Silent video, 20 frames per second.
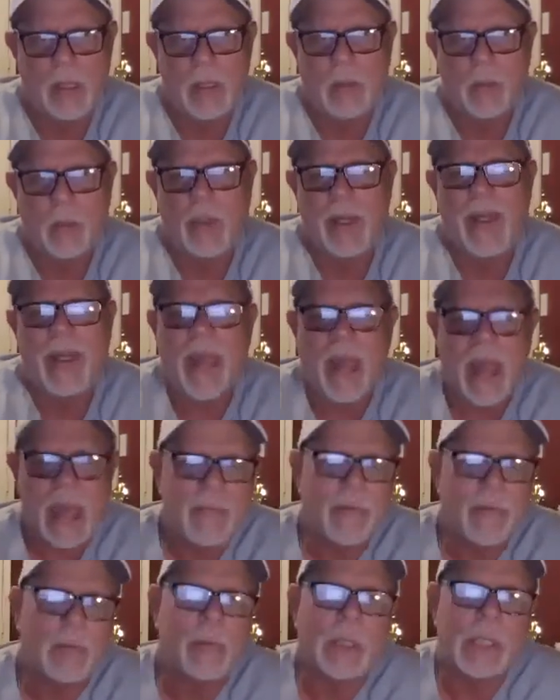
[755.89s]
We
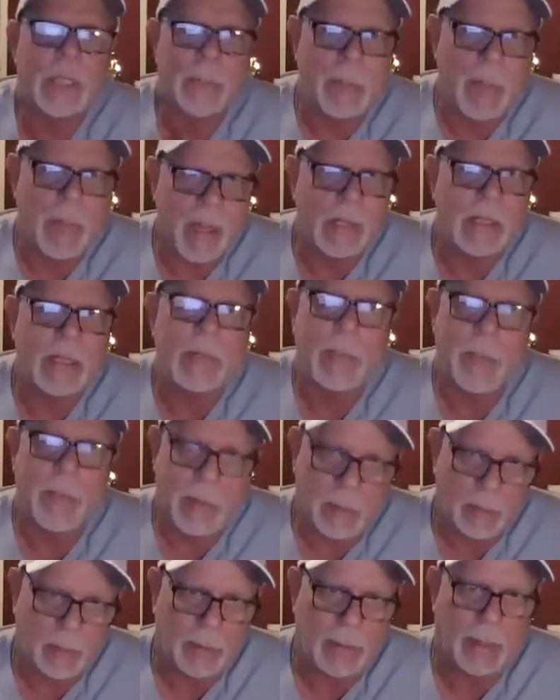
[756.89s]
have a
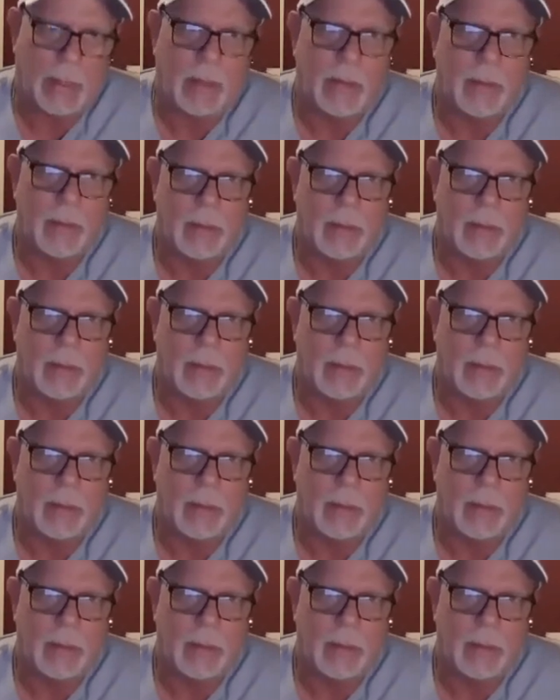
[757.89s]
responsibility